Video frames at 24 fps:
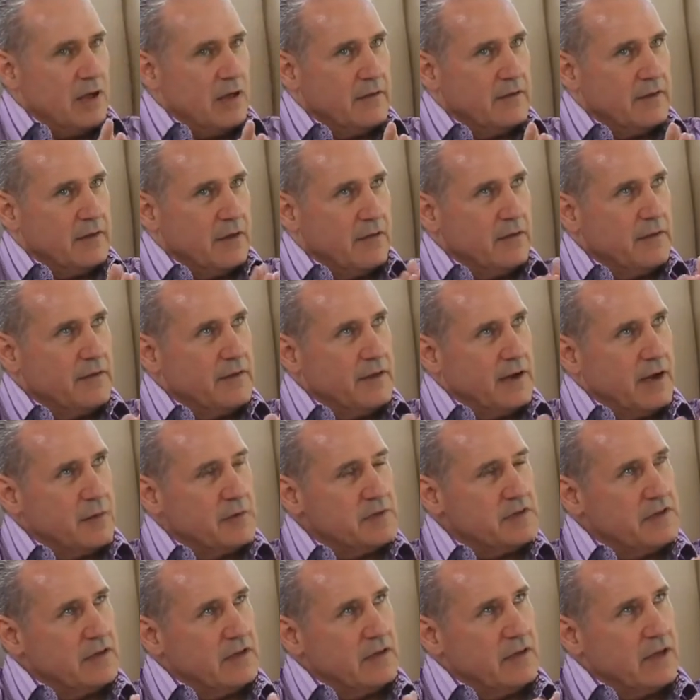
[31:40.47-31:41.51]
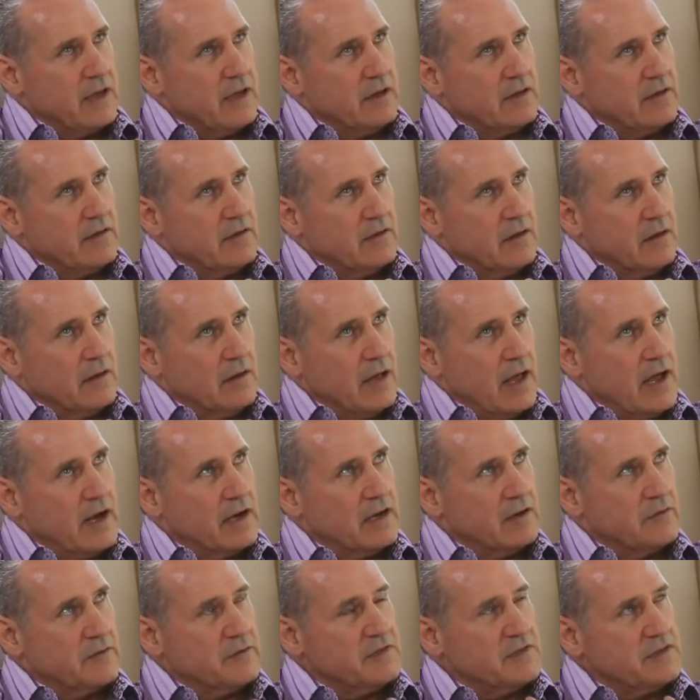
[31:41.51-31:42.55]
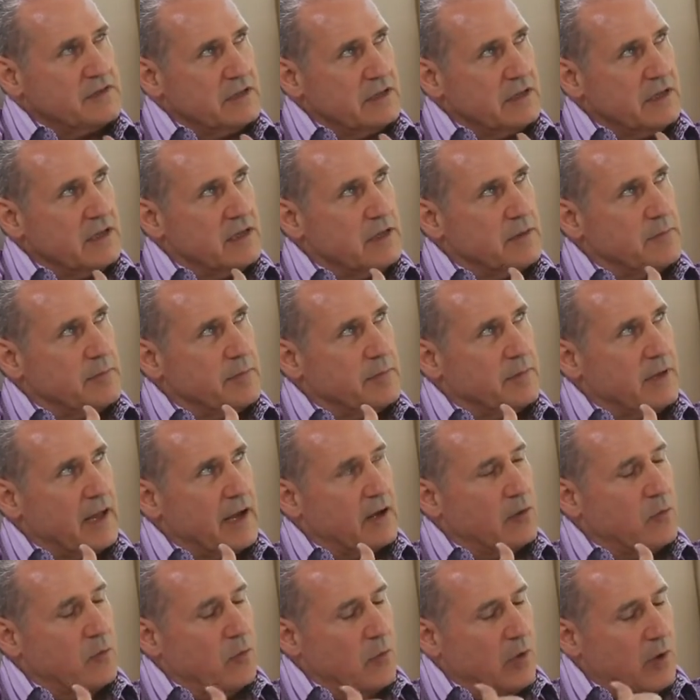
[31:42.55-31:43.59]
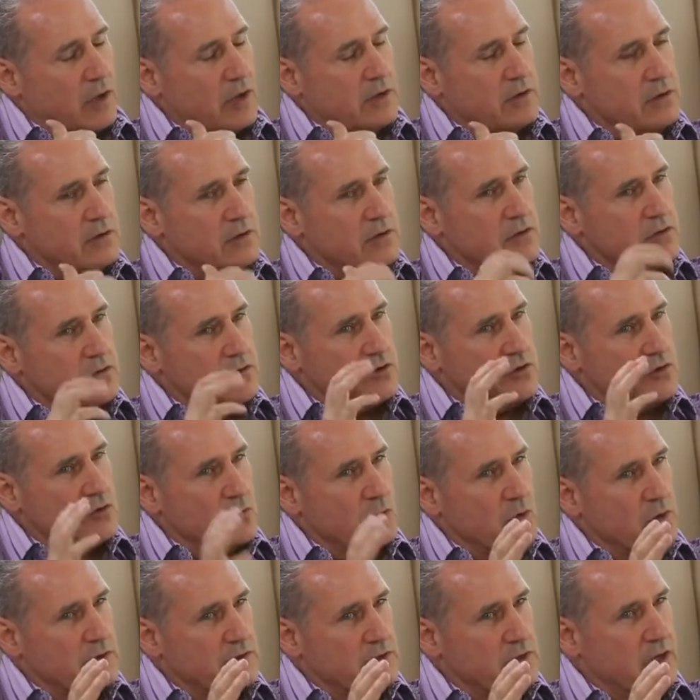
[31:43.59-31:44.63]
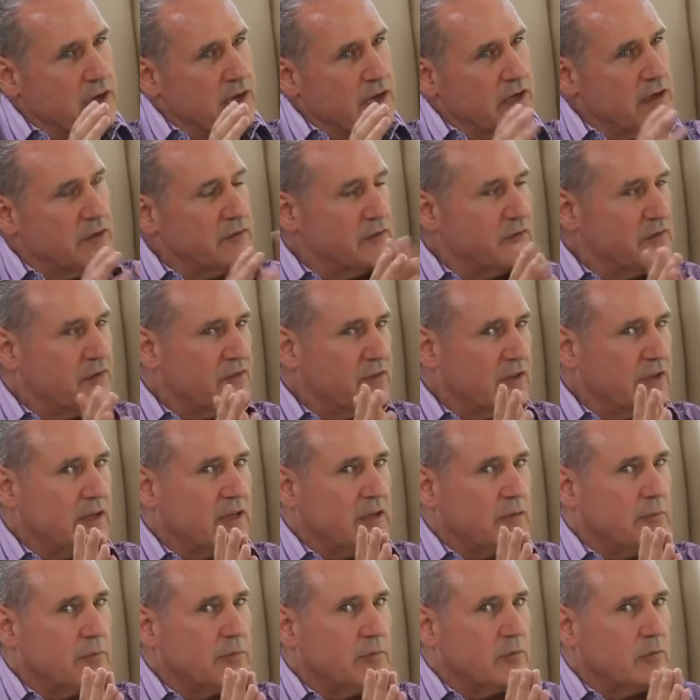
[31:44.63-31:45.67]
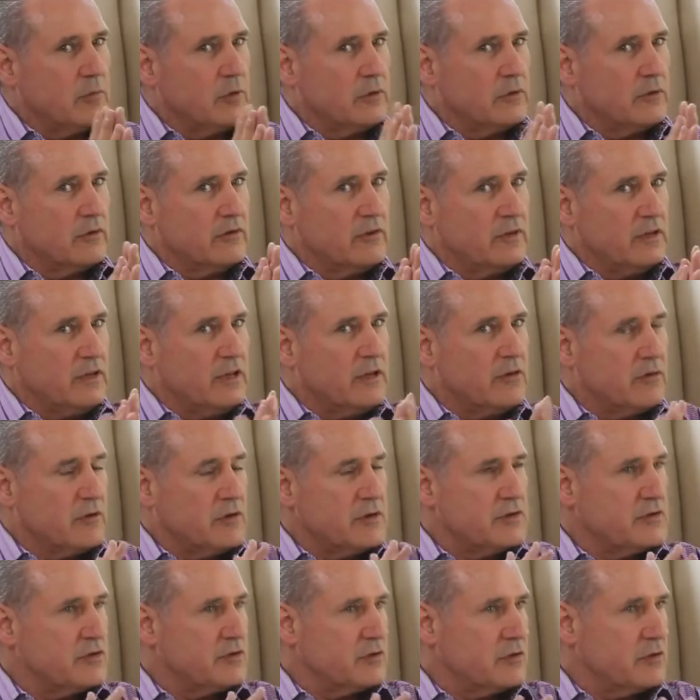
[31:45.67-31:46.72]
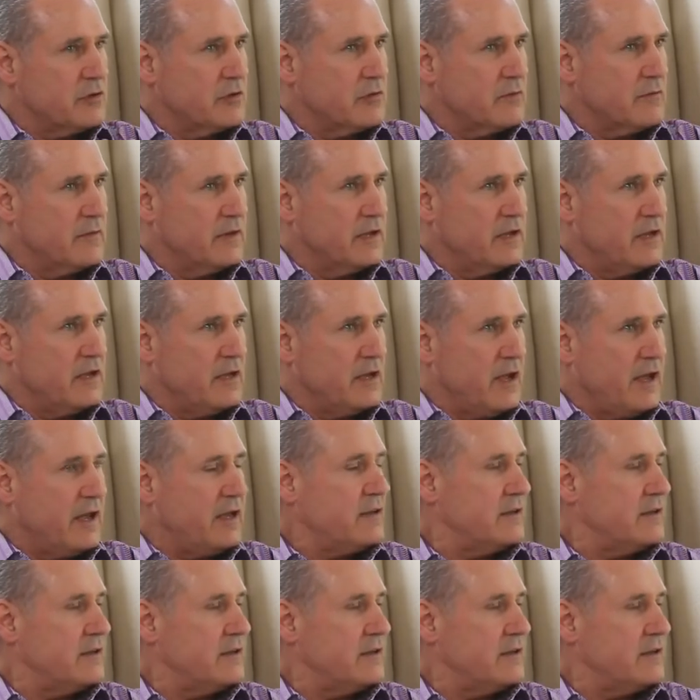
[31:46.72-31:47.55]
the other thing I was saying, that a lack of sleep, like one short night of sleep, will decrease the